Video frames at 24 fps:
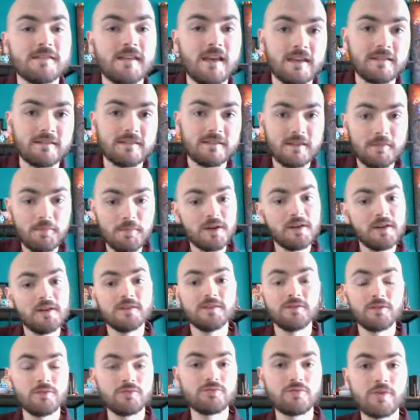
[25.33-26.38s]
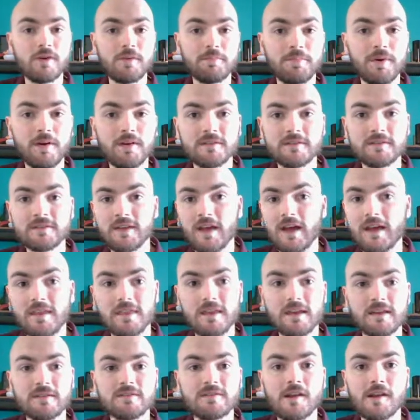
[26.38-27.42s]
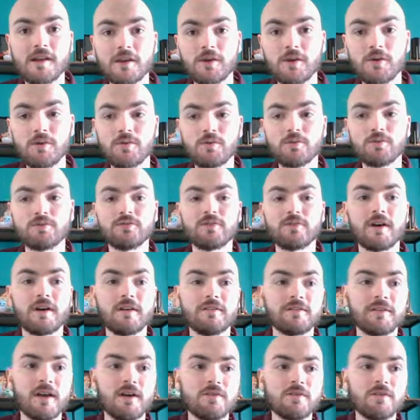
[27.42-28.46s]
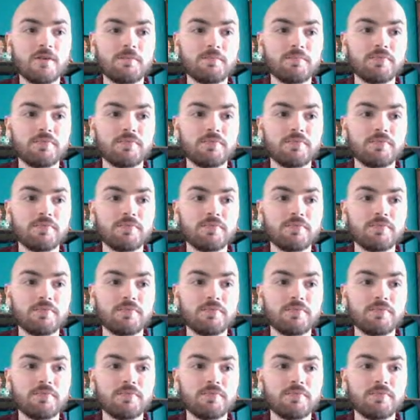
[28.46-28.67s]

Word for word: says, similar to Dropbox and things like Google Drive. Now you're